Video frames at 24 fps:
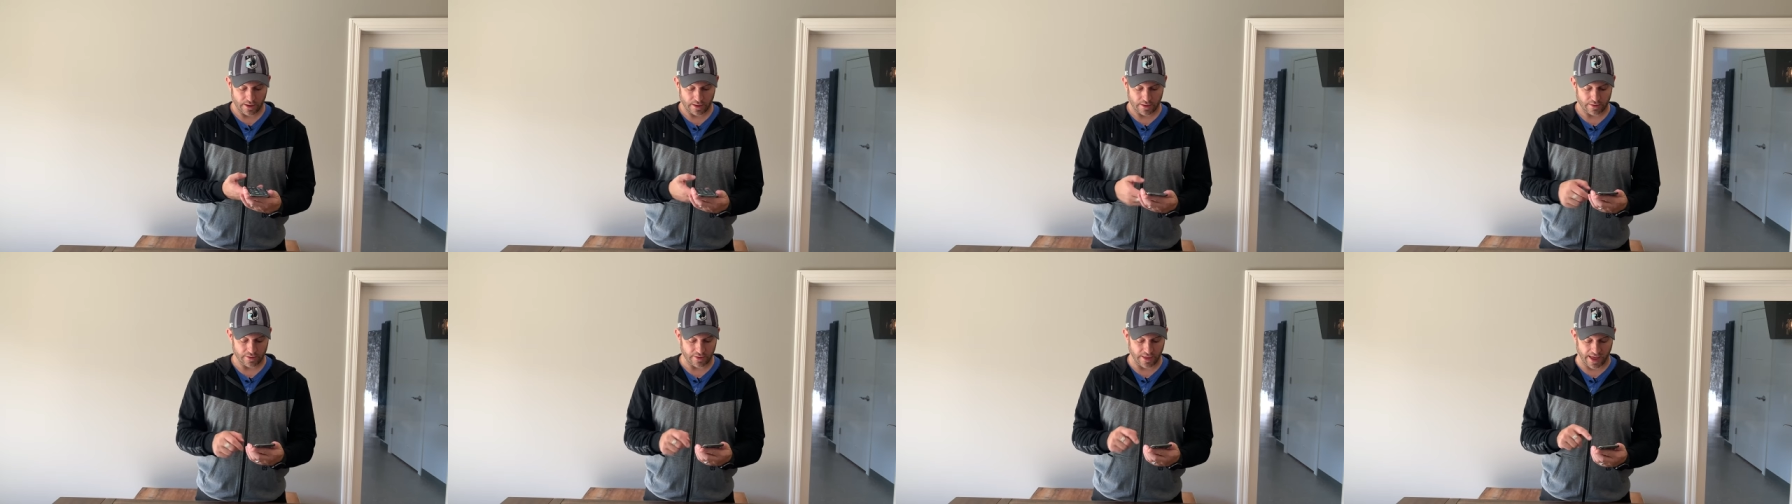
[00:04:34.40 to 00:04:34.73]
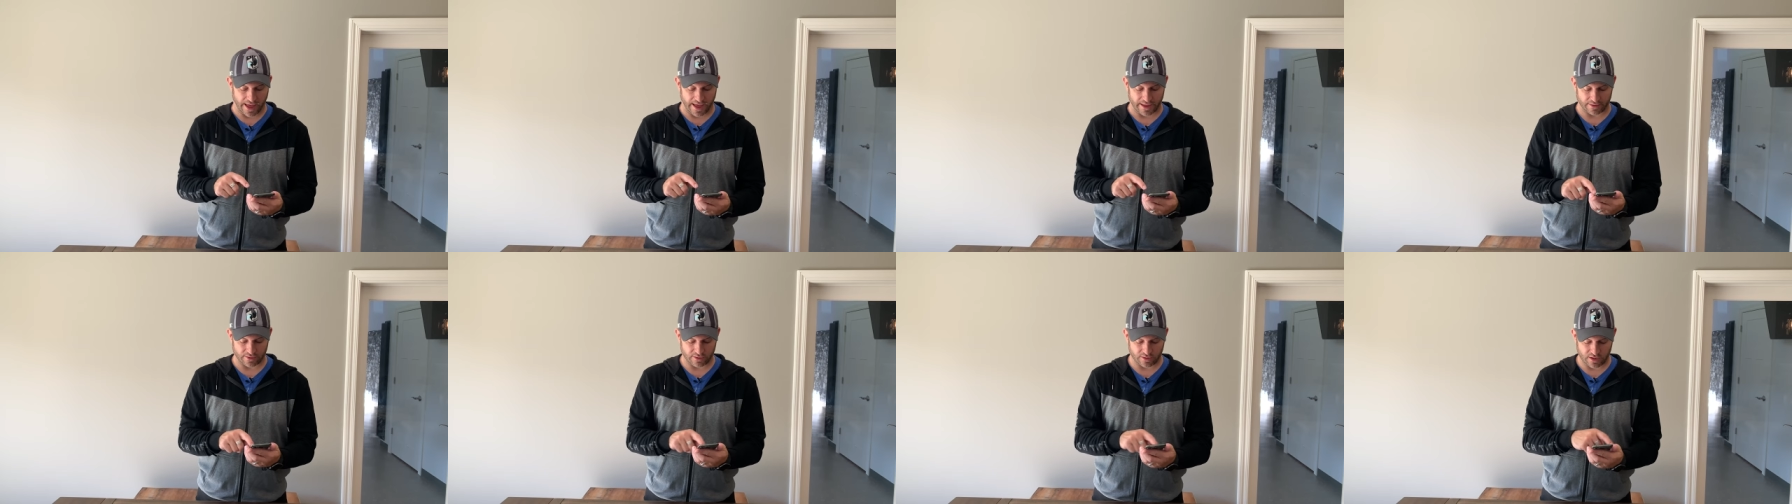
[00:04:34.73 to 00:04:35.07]

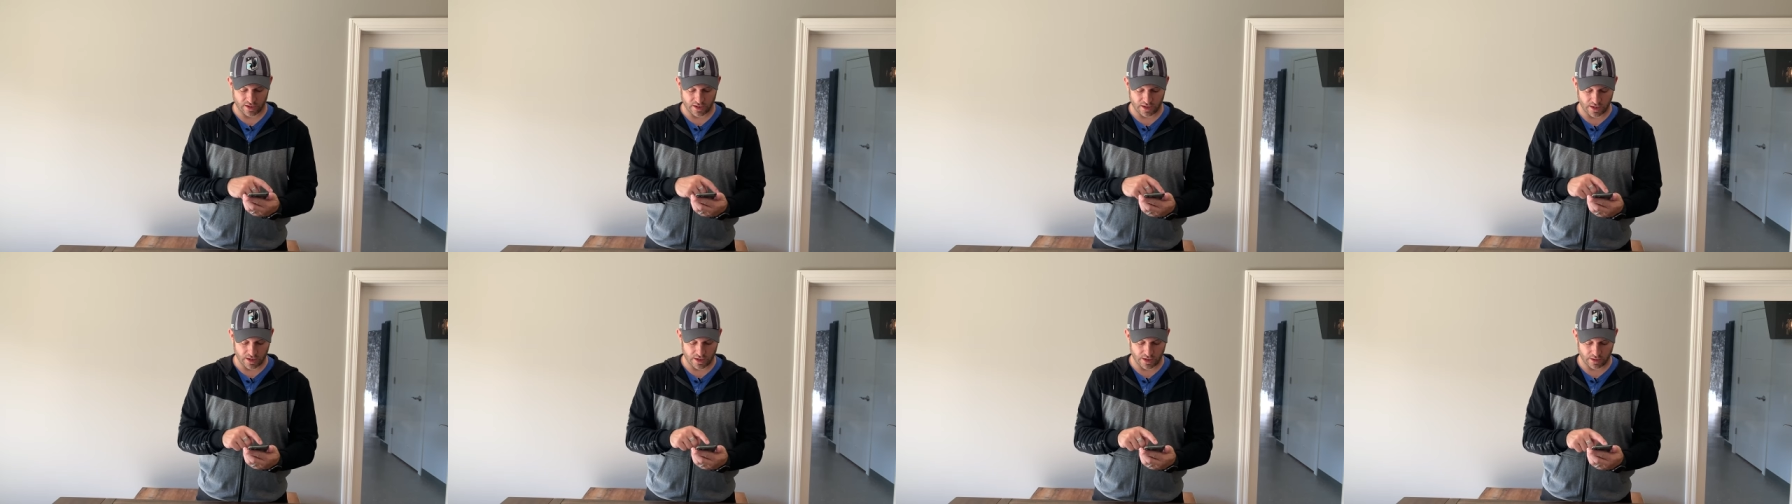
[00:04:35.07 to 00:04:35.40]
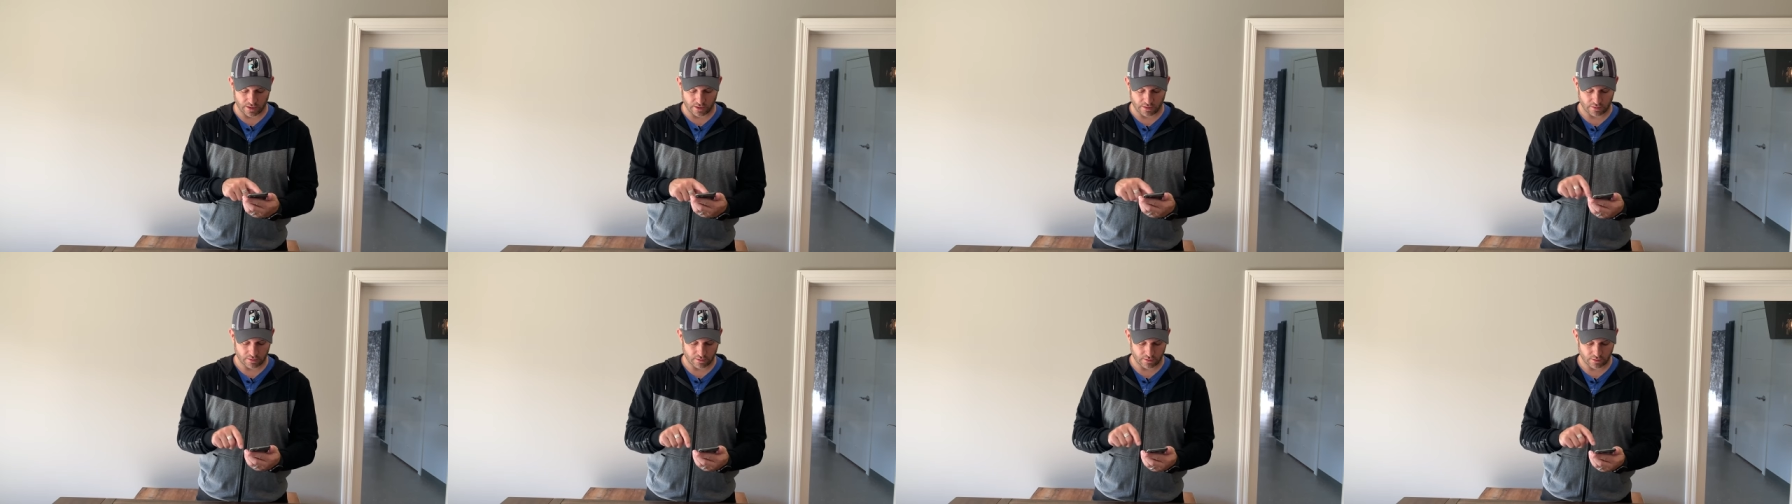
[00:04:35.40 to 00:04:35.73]
that
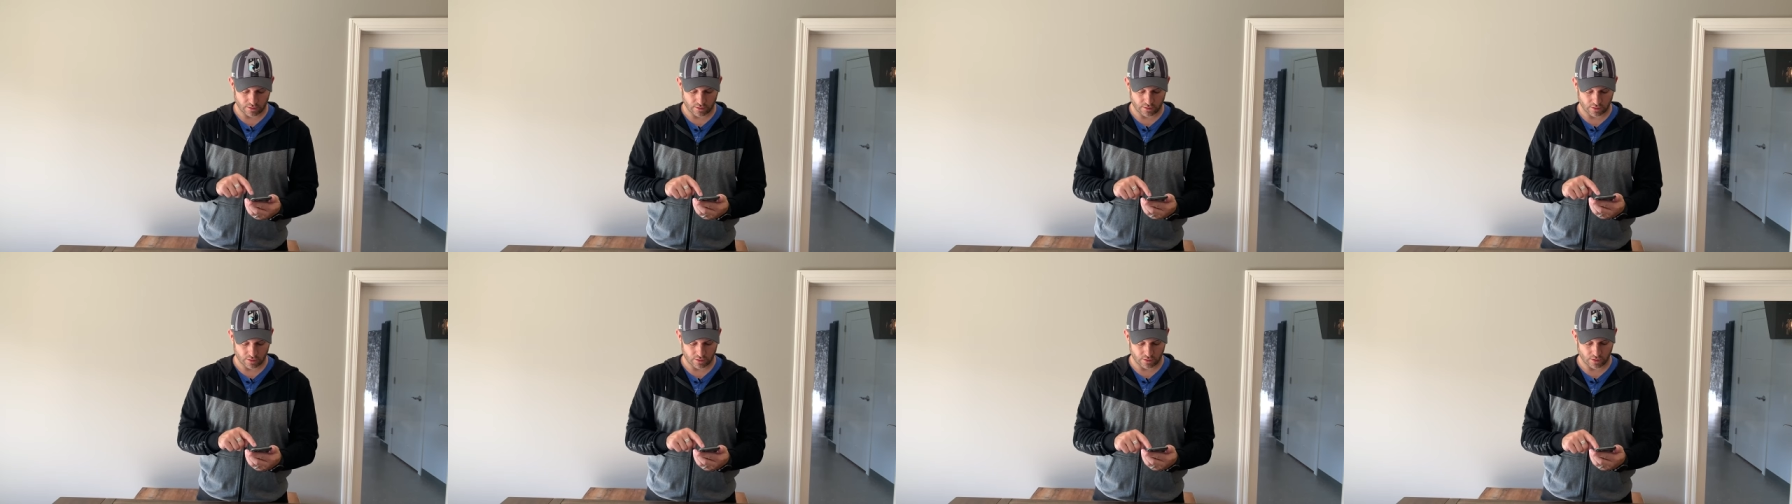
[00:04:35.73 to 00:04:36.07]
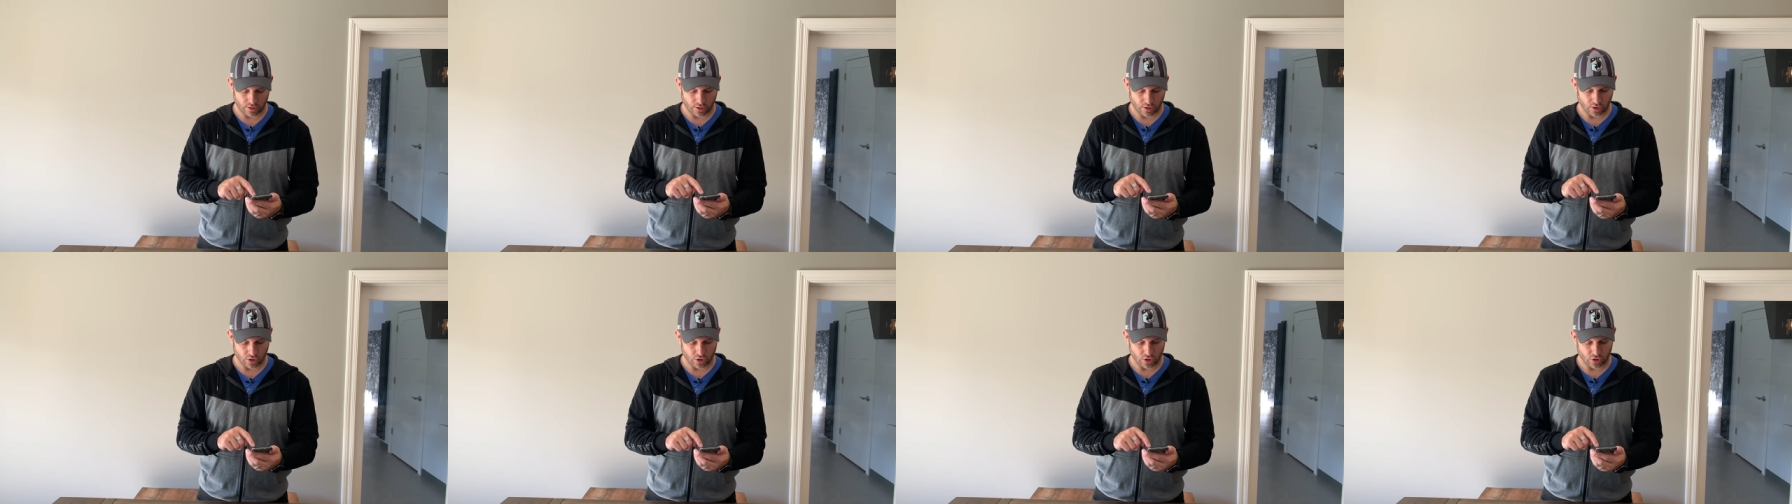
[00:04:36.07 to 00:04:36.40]
the
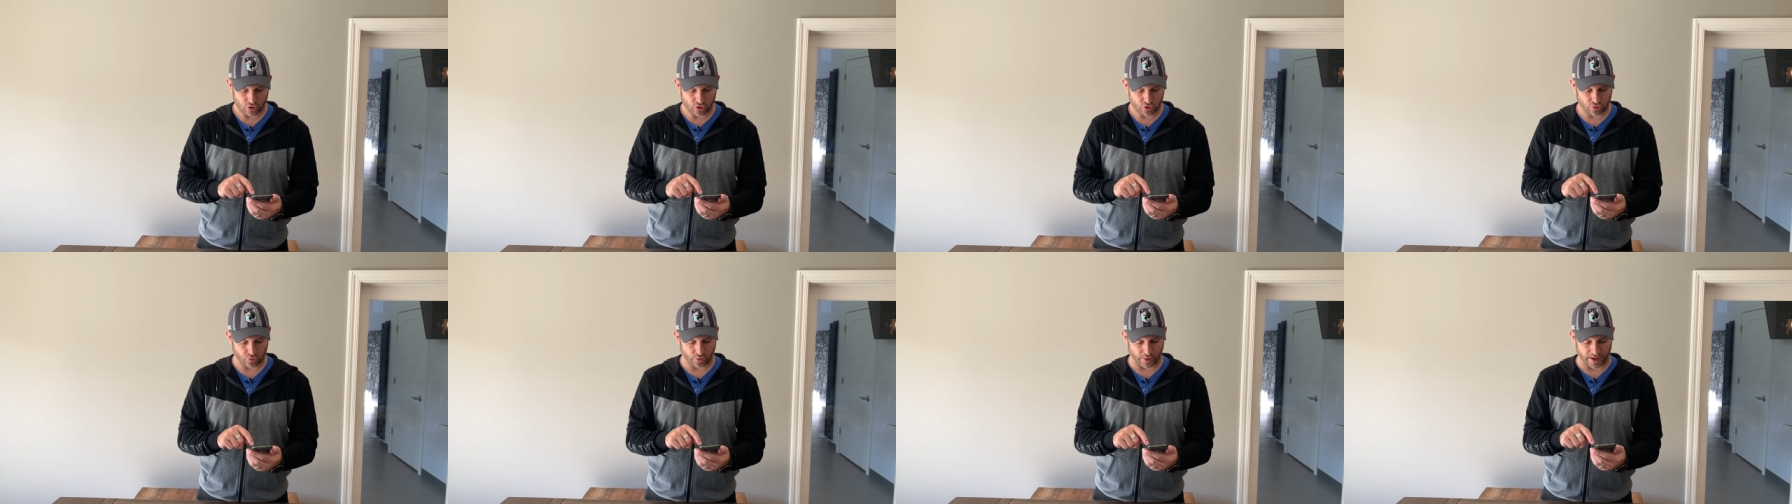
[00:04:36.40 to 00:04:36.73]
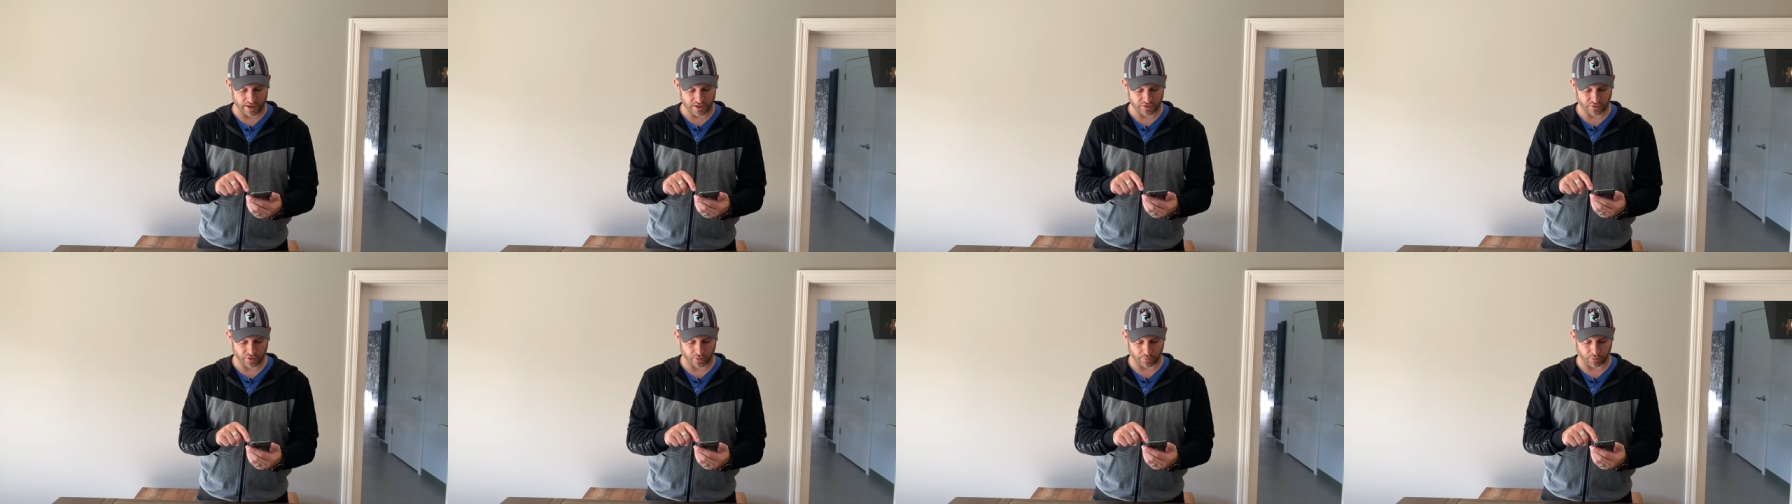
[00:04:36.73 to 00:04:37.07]

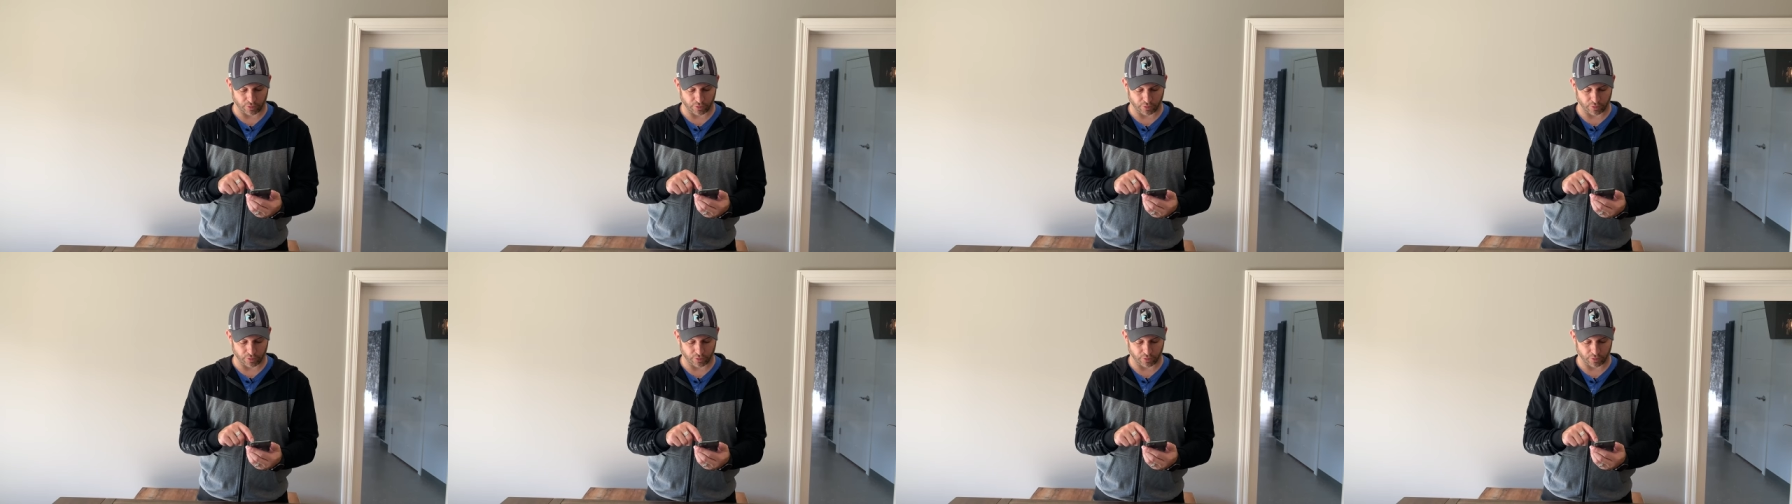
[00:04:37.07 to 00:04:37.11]
transfer